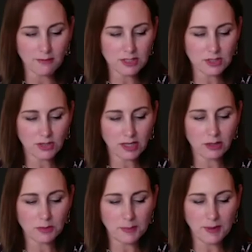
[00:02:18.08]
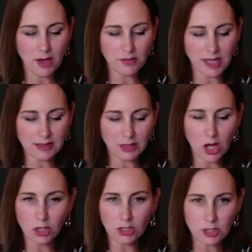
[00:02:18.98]
just talking a little bit about that
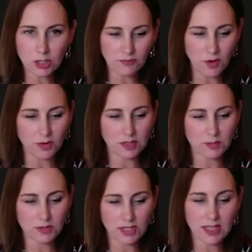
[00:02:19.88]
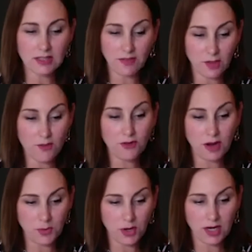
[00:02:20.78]
long-term focus, which I think the value
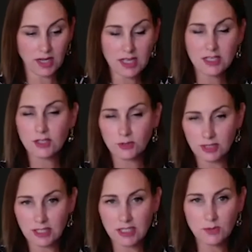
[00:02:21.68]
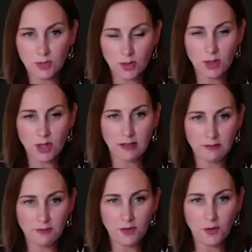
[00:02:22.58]
framework certainly does when you think of
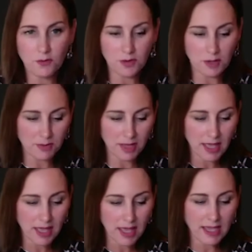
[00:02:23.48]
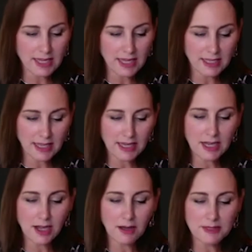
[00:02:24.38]
evolving. But any
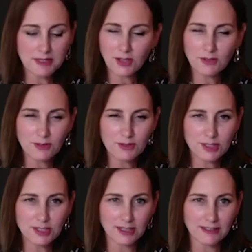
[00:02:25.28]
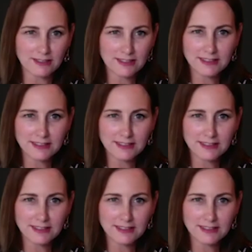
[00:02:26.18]
comments on those two?